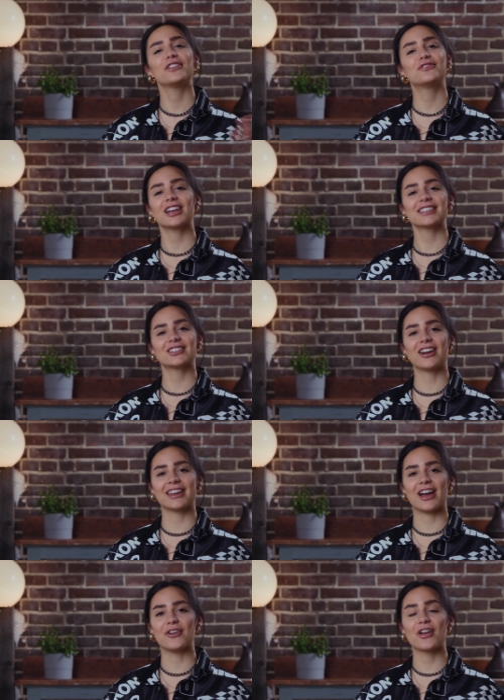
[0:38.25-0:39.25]
if you've just
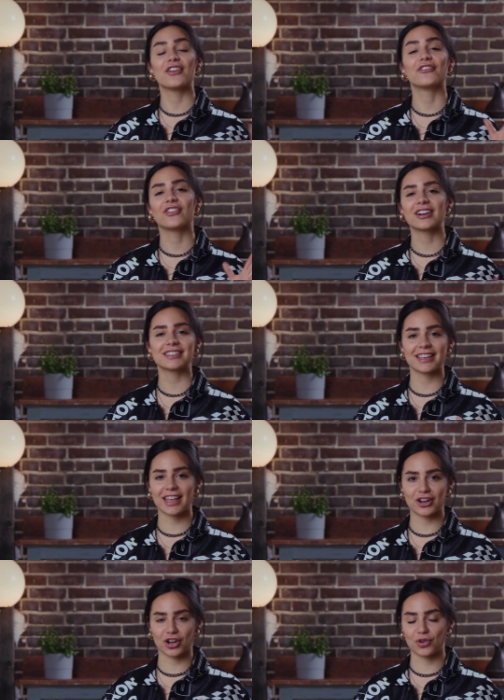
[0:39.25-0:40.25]
started out, the first thing
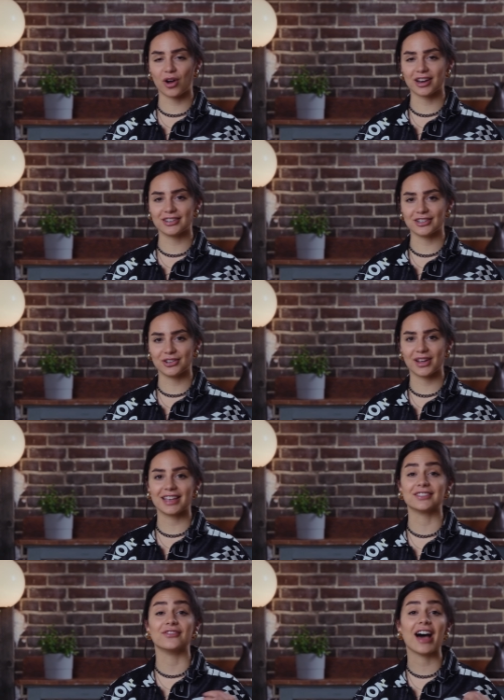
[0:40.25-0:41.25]
that you're going to want to do
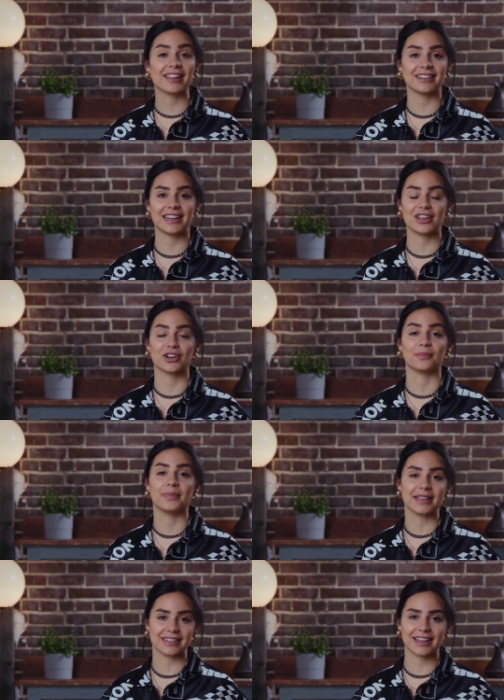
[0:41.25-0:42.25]
is validate your
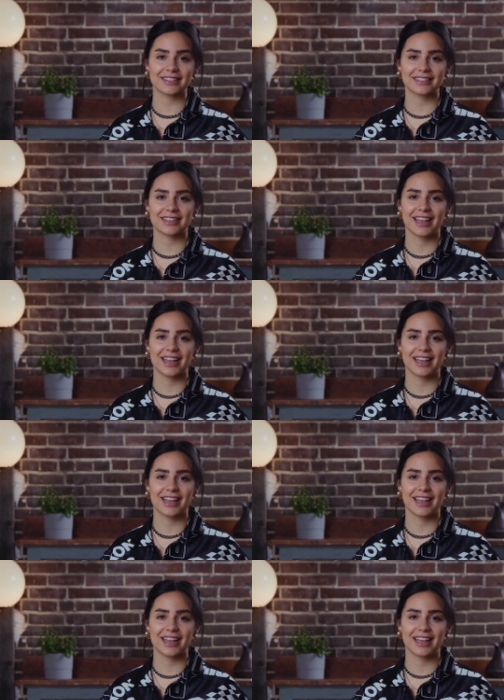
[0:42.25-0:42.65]
business.